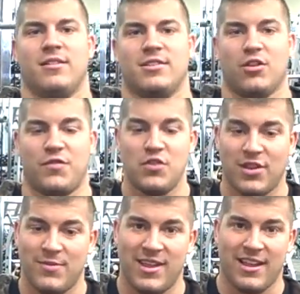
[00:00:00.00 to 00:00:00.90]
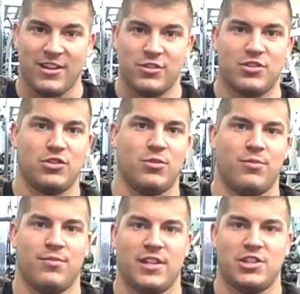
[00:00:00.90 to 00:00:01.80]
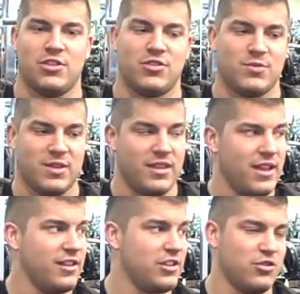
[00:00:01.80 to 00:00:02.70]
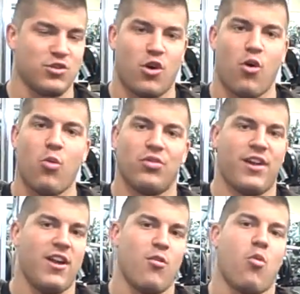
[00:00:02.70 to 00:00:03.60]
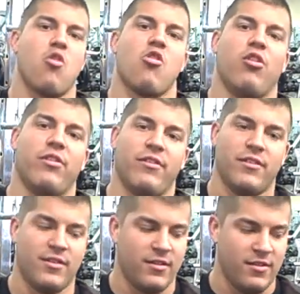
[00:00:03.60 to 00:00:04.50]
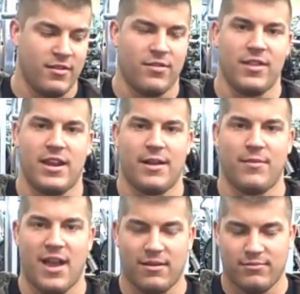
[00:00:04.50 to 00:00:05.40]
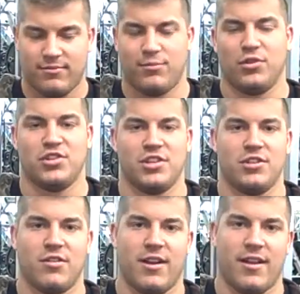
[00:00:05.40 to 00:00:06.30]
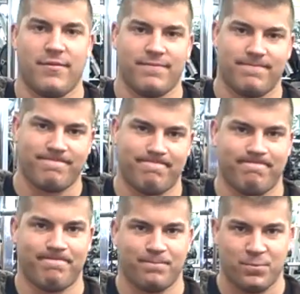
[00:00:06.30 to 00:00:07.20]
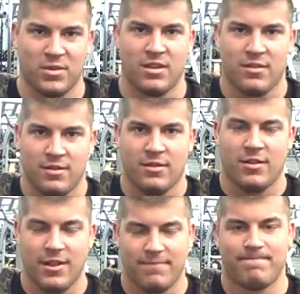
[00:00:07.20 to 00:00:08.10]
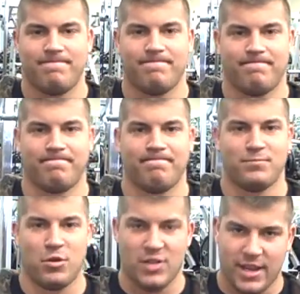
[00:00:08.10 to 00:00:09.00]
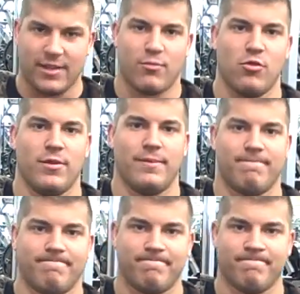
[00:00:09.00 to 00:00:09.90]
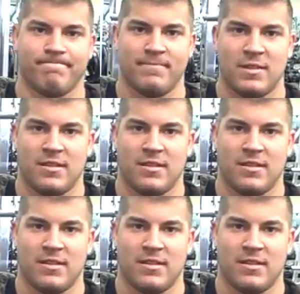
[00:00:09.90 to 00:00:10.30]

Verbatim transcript: So okay. if you get me on YouTube, that shows me that that shows the whole entire world that I'm not mentioning here right now. Gotcha. Only you can prove it. Only I can prove it. Brian Scott,